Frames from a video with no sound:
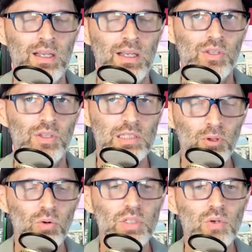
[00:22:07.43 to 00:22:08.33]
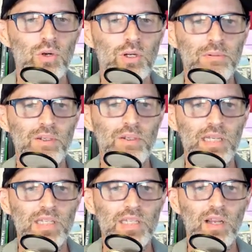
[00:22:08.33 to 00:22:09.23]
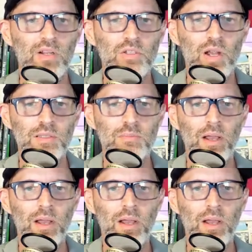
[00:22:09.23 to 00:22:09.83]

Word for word: The exploratory period is characterized